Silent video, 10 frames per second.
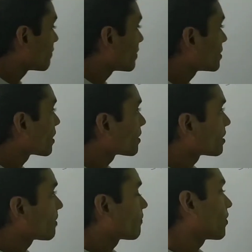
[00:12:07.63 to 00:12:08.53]

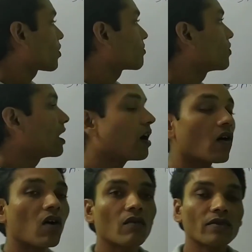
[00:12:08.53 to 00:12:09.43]
division, the formula
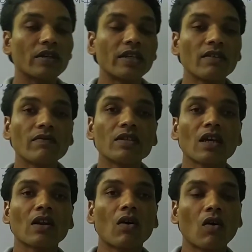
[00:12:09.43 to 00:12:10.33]
of
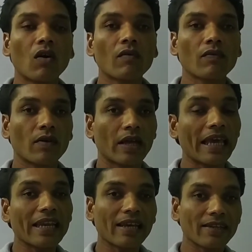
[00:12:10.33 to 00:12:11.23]
division of
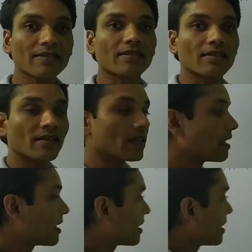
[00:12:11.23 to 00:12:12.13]
errors
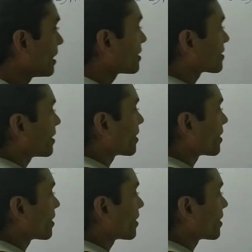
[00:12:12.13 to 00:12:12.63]
is